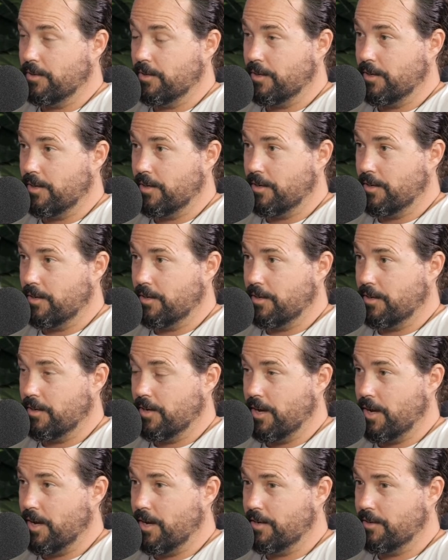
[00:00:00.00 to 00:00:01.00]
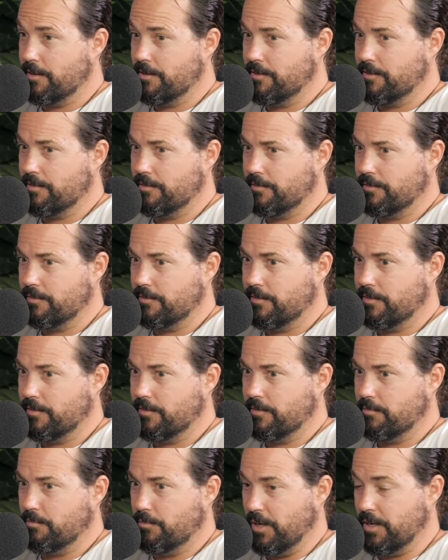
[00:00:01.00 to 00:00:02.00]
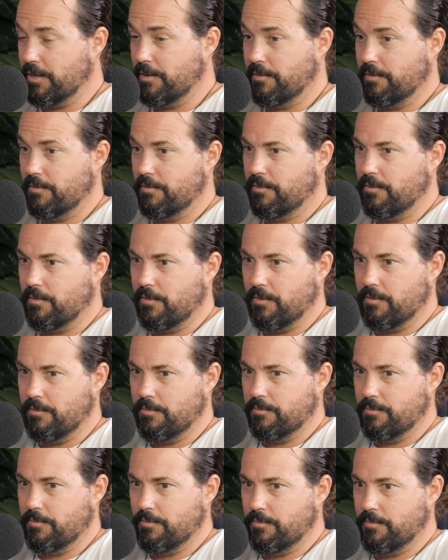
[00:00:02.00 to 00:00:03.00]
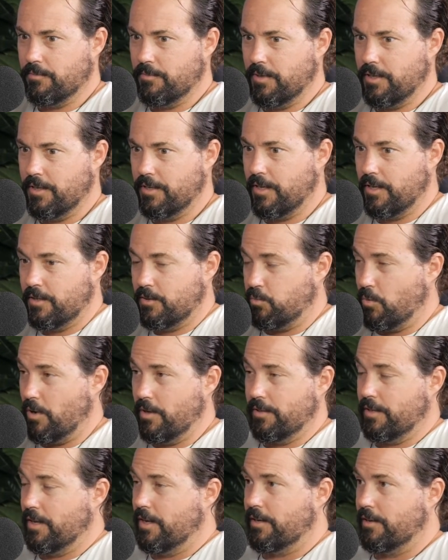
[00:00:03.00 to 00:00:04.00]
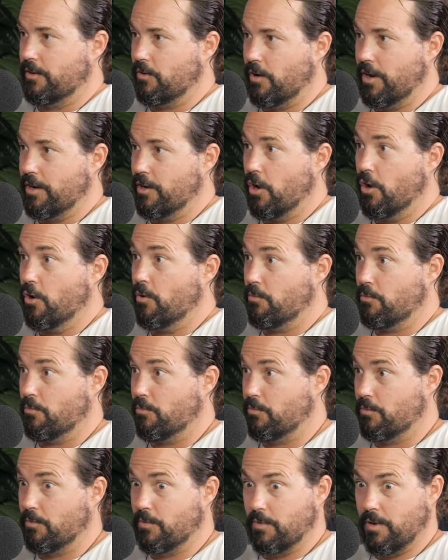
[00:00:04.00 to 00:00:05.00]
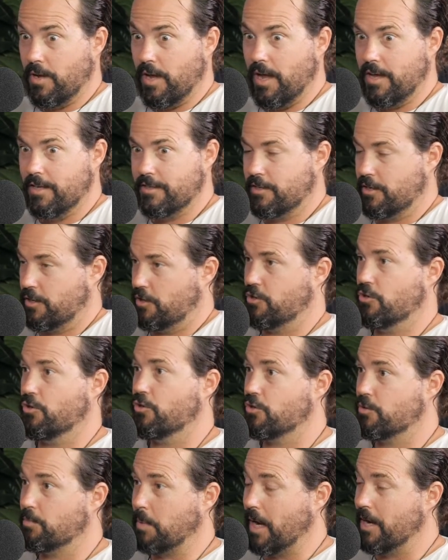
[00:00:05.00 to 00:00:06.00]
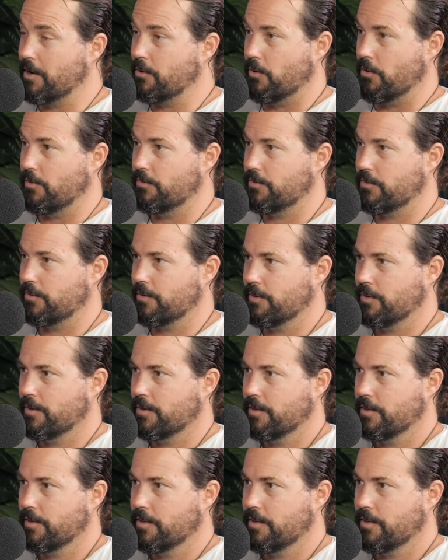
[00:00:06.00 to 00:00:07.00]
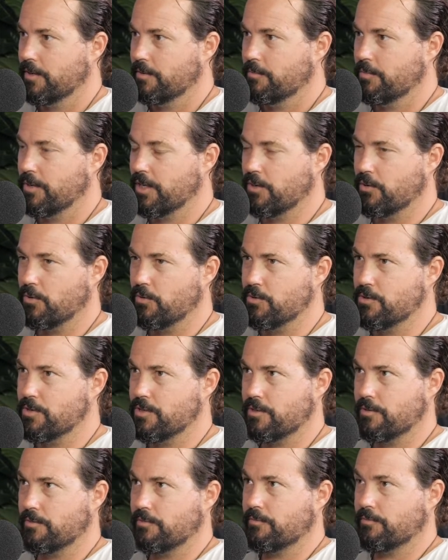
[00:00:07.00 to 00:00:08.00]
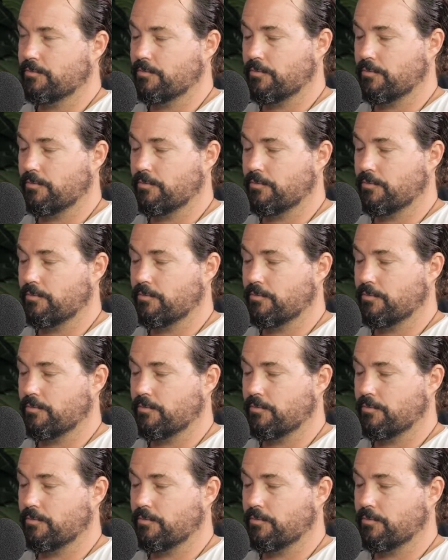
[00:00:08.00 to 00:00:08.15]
but it's one that I know has a huge payoff, because,